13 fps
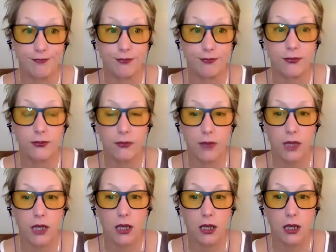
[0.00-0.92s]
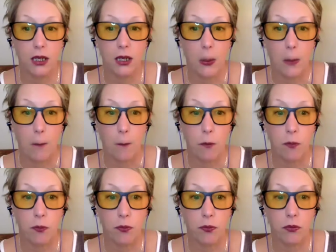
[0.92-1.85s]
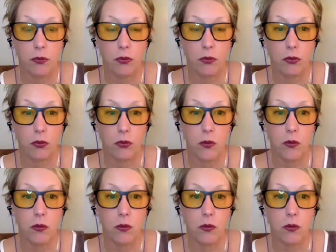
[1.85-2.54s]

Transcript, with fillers: sometimes it does change public policy or whatever but